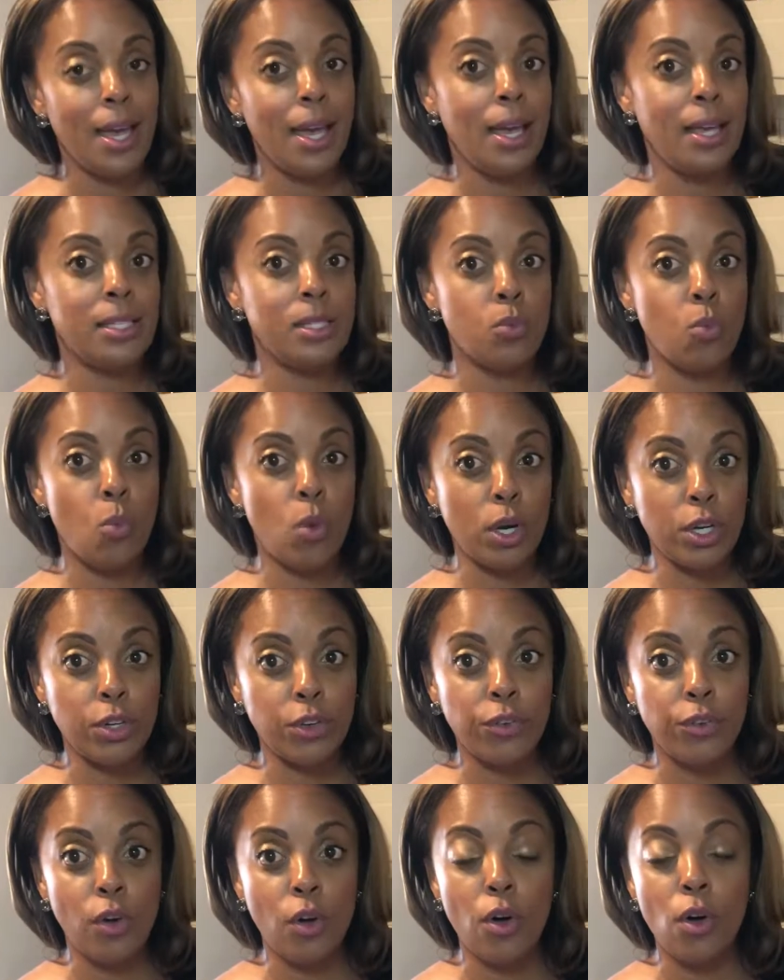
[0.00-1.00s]
It's
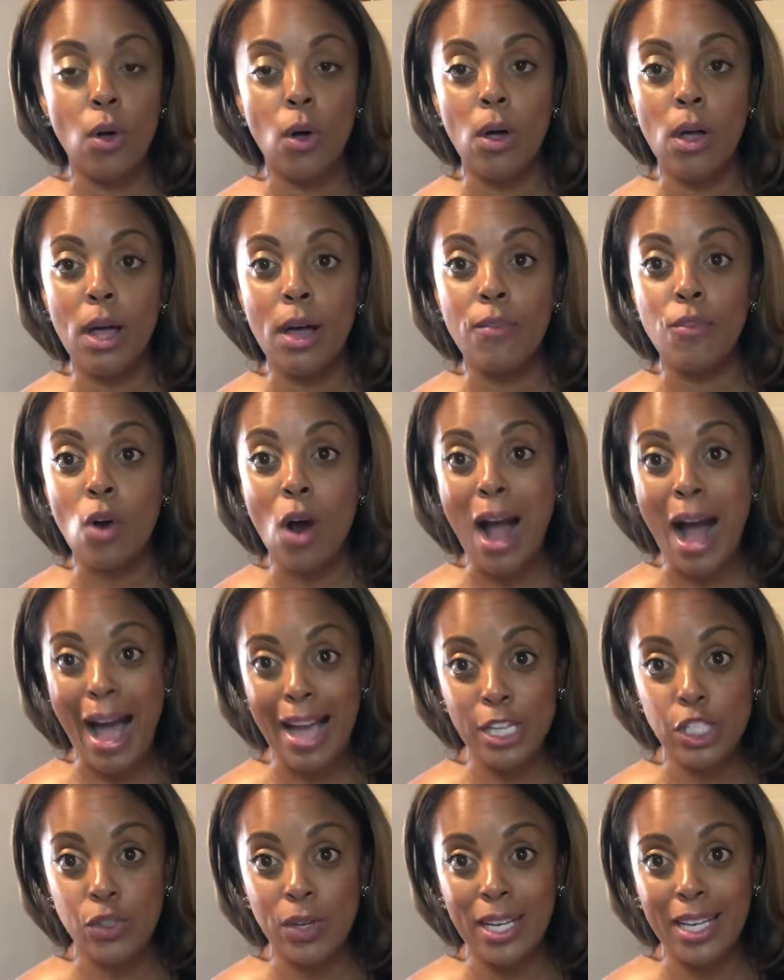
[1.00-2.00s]
wonderful for
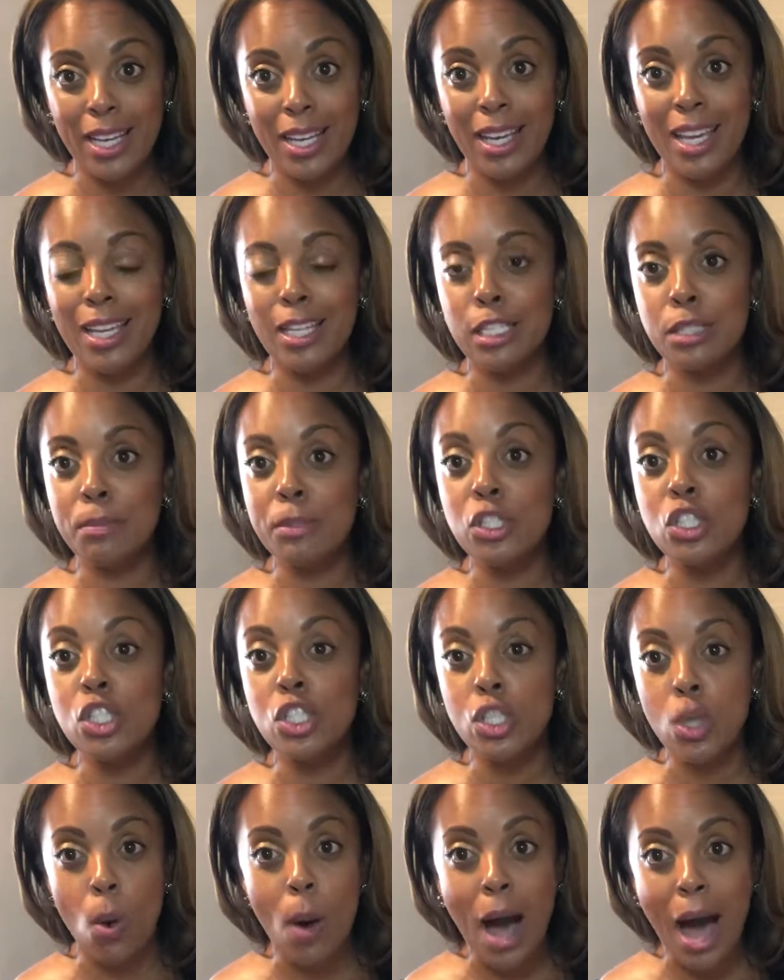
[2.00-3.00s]
hydrating. It has been
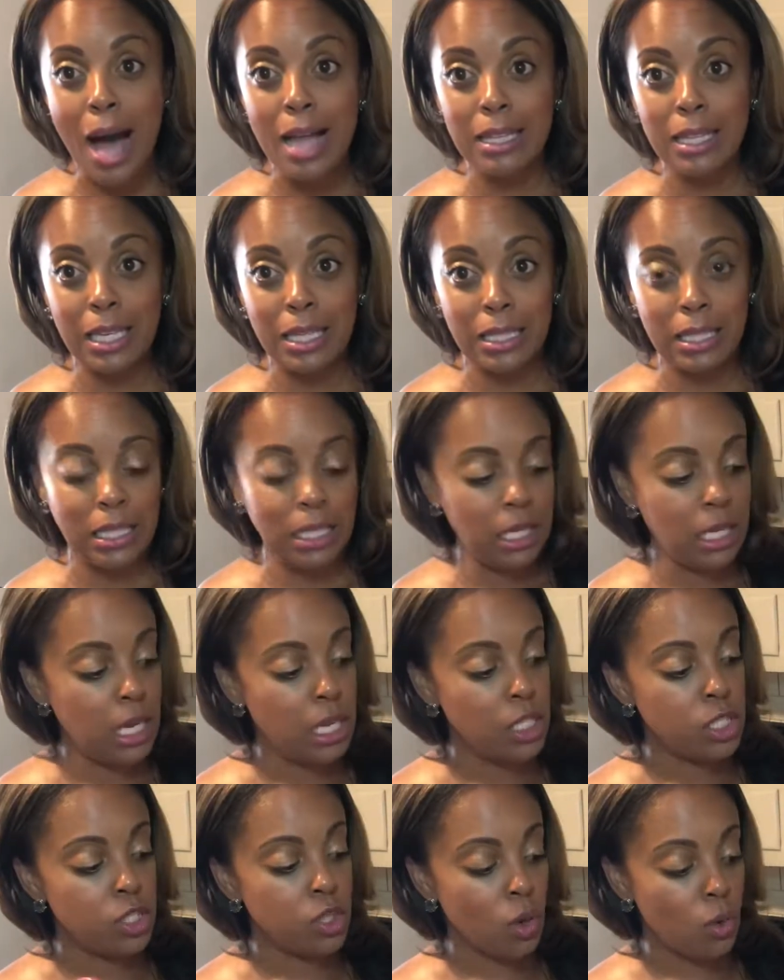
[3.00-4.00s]
so hot lately,
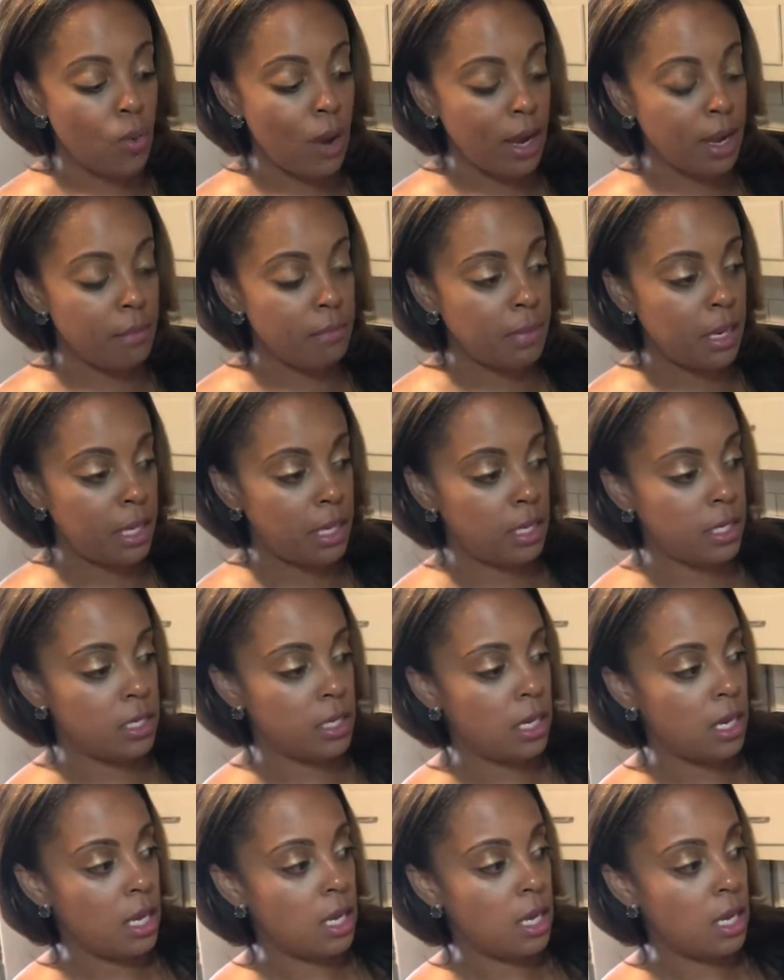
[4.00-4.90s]
so I recommend